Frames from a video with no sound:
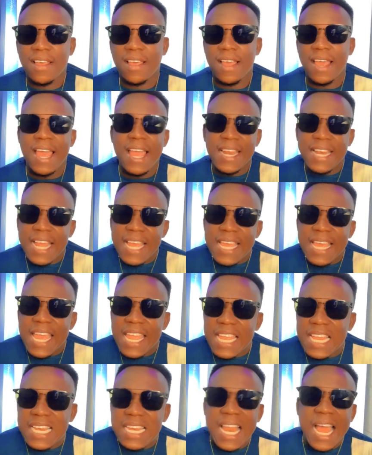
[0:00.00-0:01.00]
and a
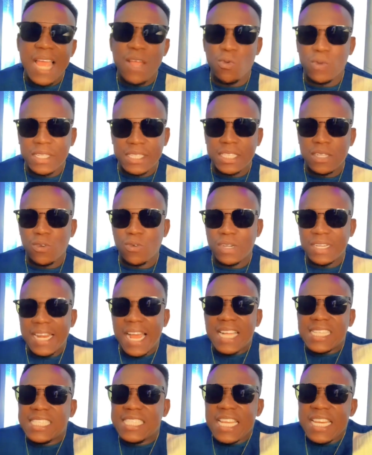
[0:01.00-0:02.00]
in line with that
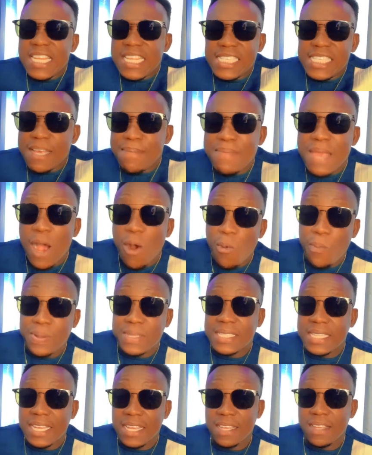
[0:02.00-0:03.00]
change in JBA
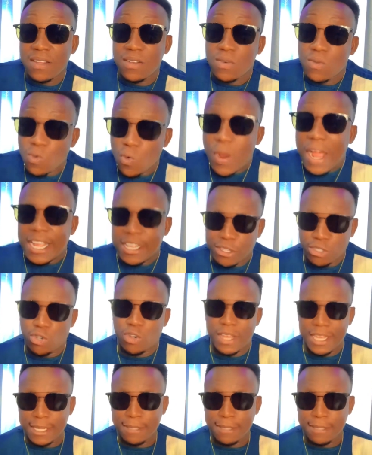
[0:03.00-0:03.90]
opese who enjoy